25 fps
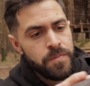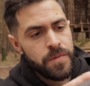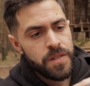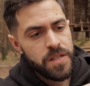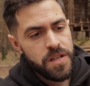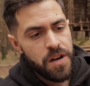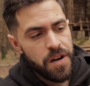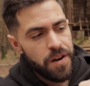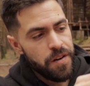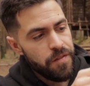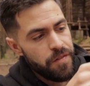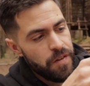
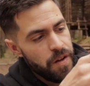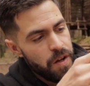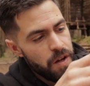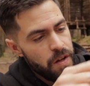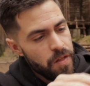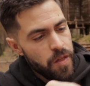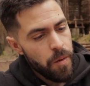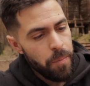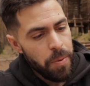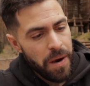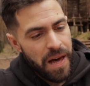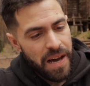kind of
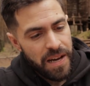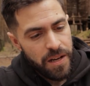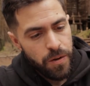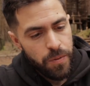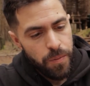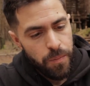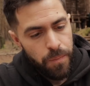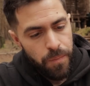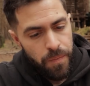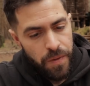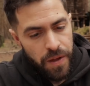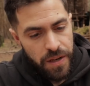the black
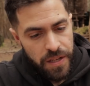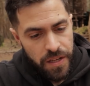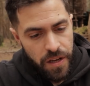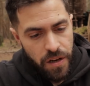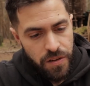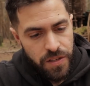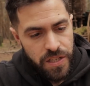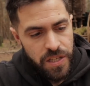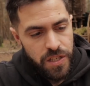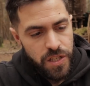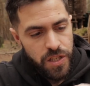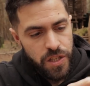then
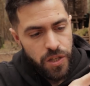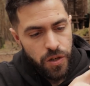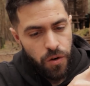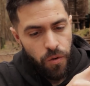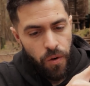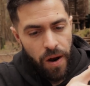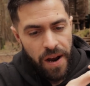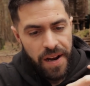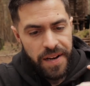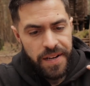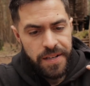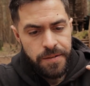goes into the
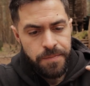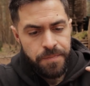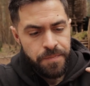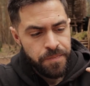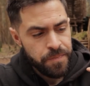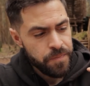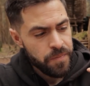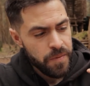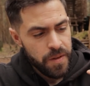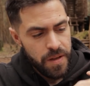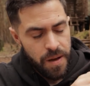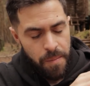grain
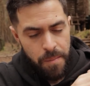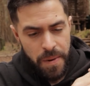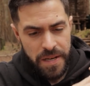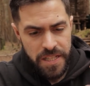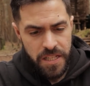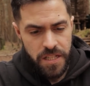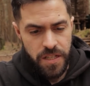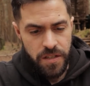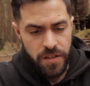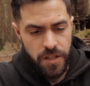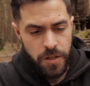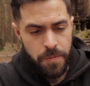and
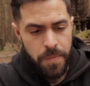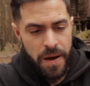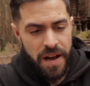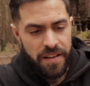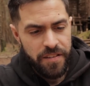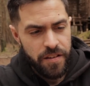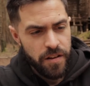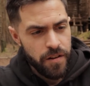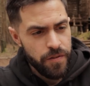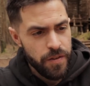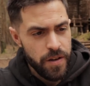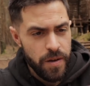makes a nice
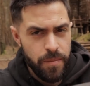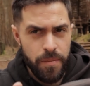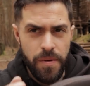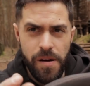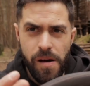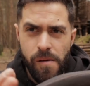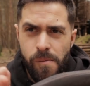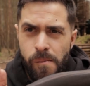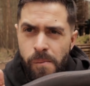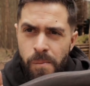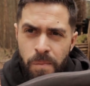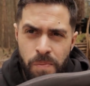pattern of it
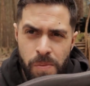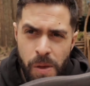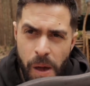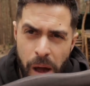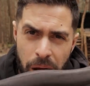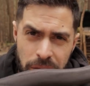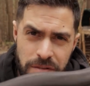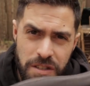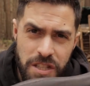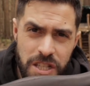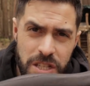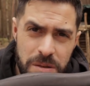but I
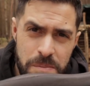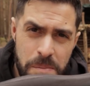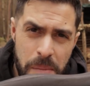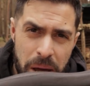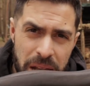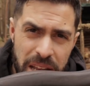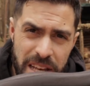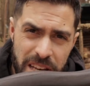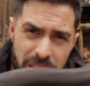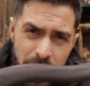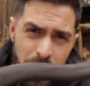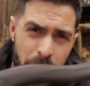haven't seen
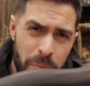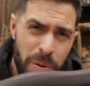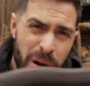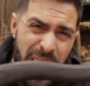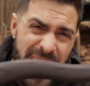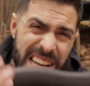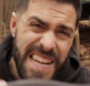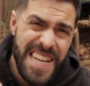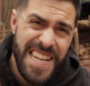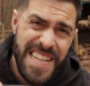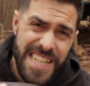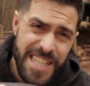many
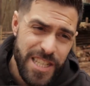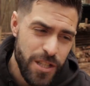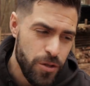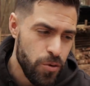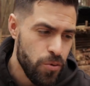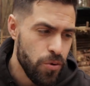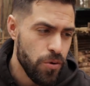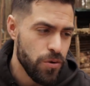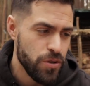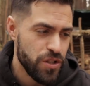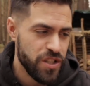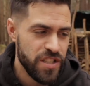completely
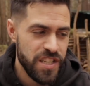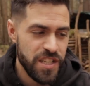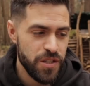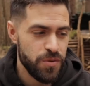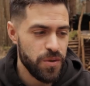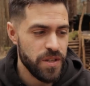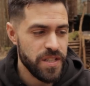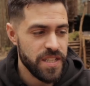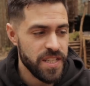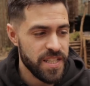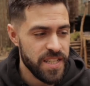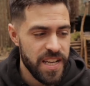scorched and that's
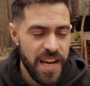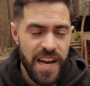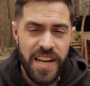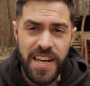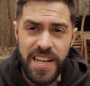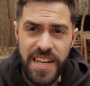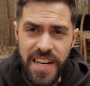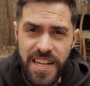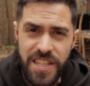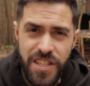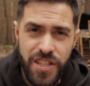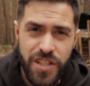why I said to
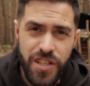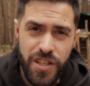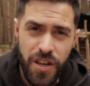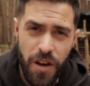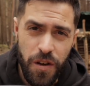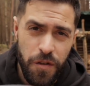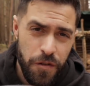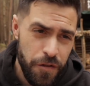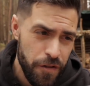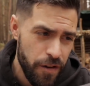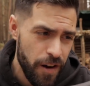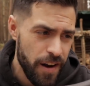Alec let's just
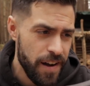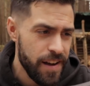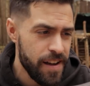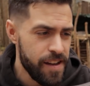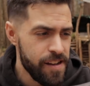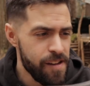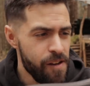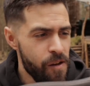go for it